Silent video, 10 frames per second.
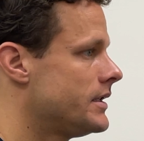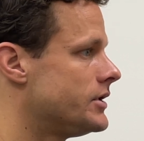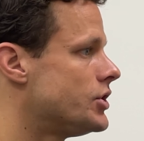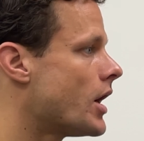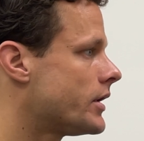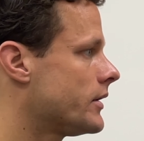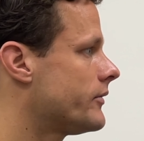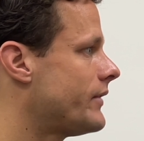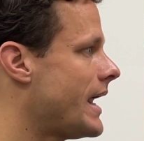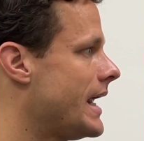jugular
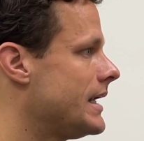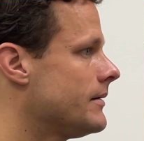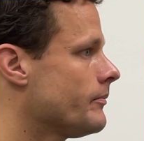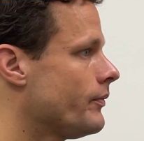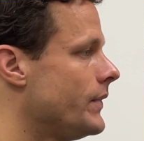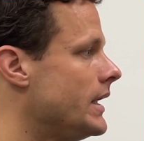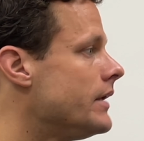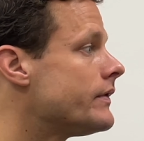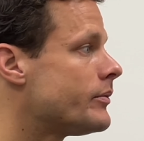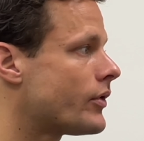vein,
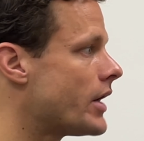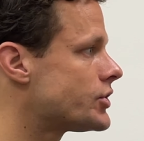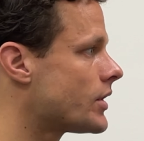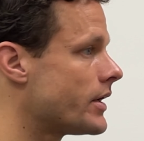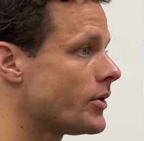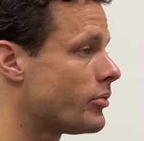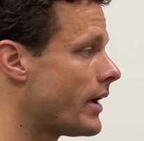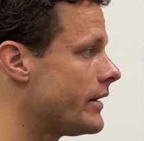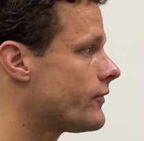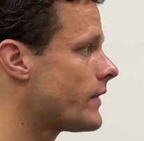even pressure on your
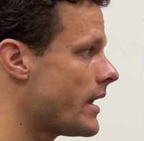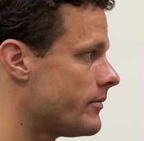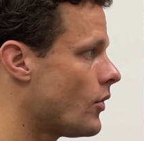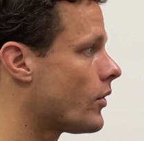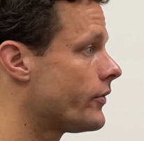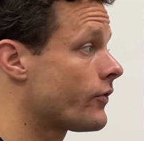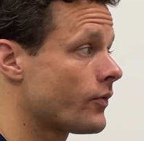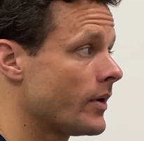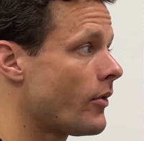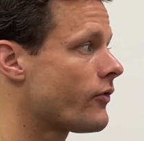brainstem or the
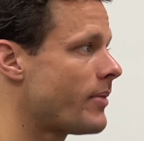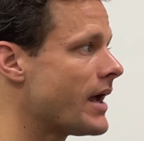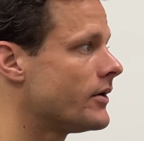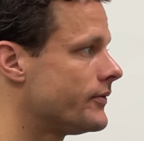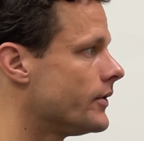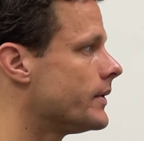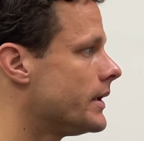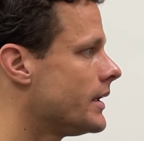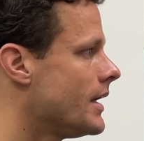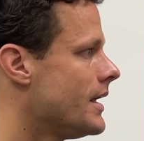cerebral spinal fluid.
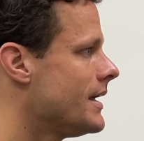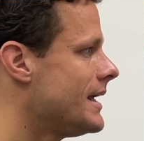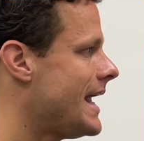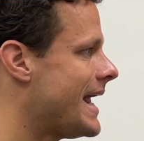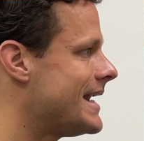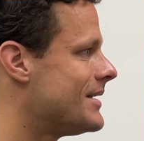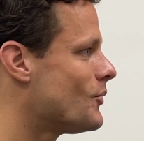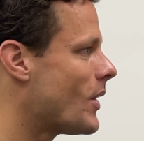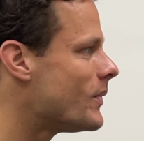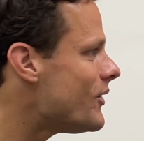And
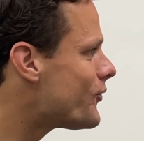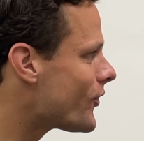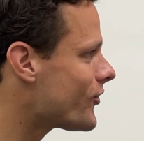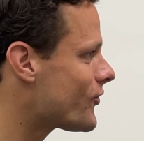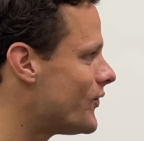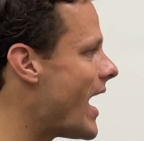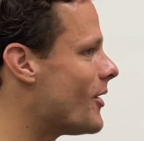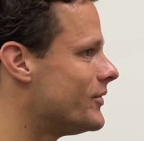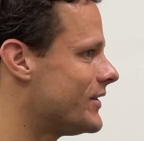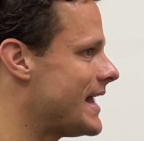when we first
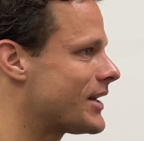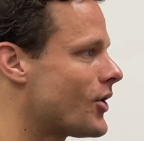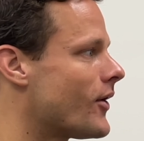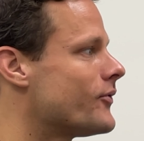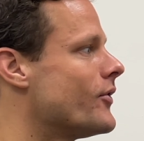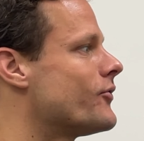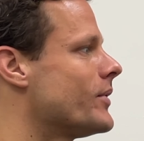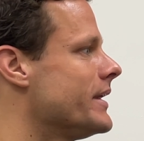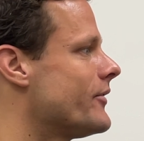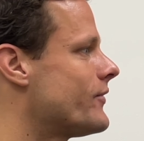found that that curve was
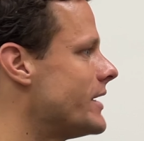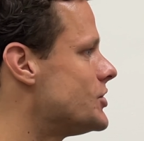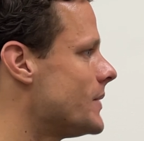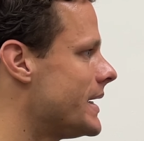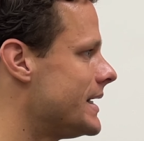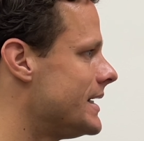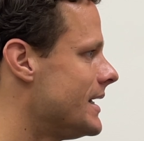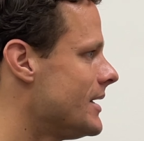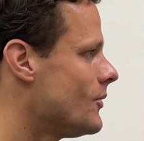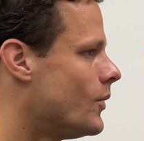really accentuated,
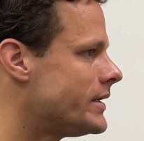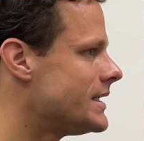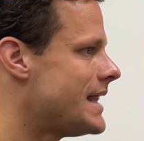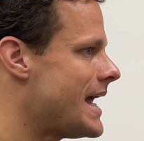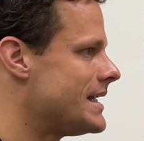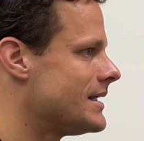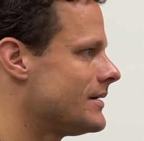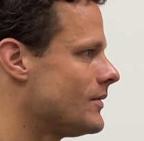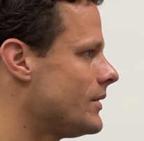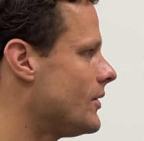what did that,
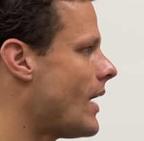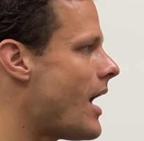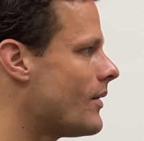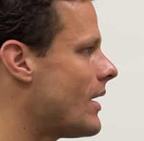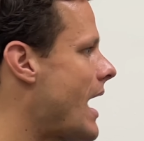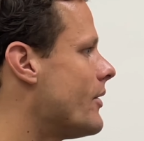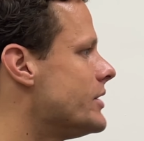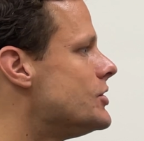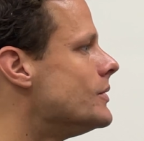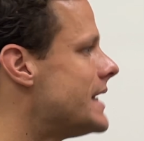how
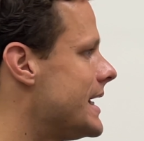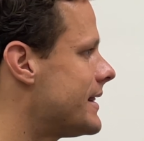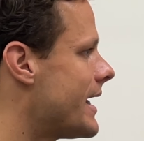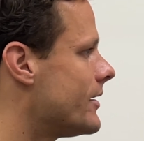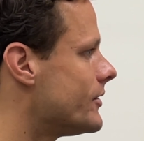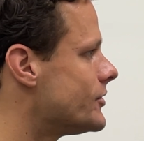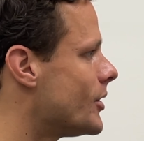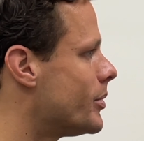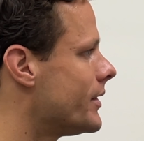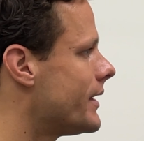did you take that or
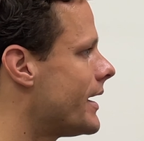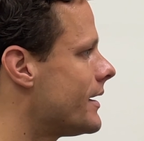interpret that?